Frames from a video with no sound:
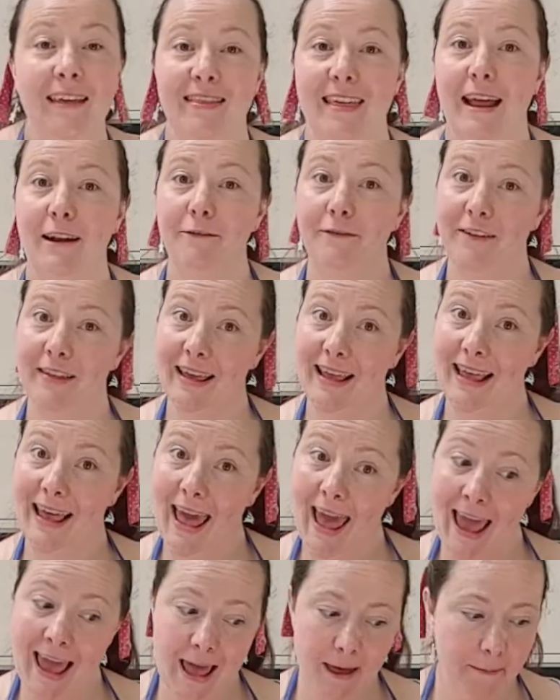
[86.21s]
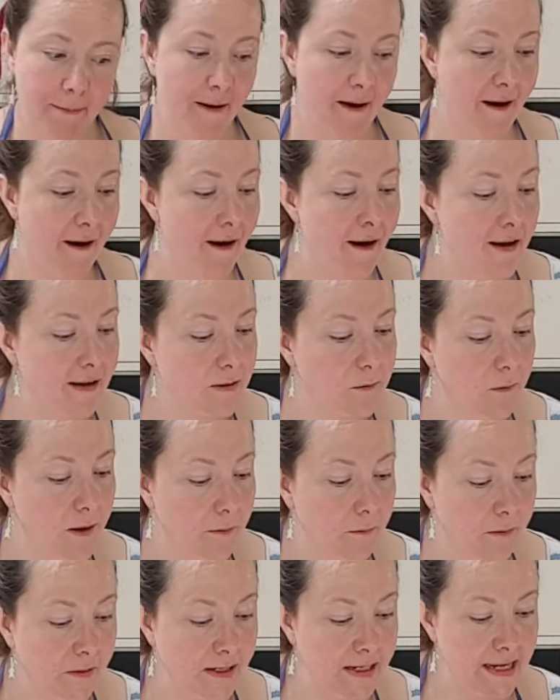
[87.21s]
Then for the cake part,
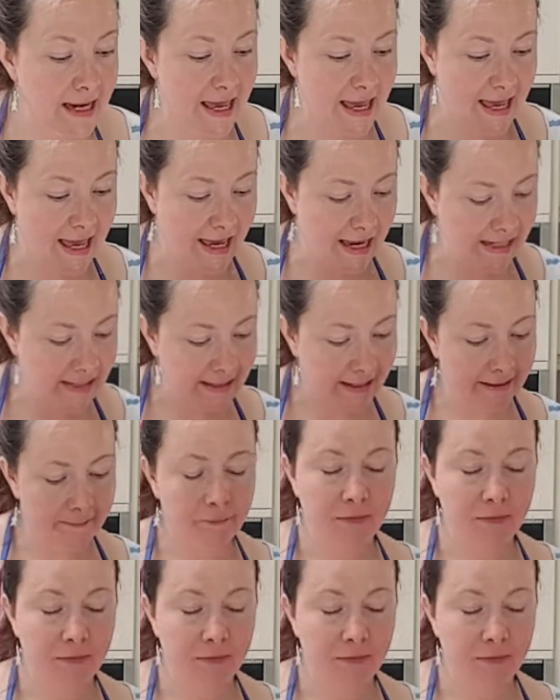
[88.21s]
we will need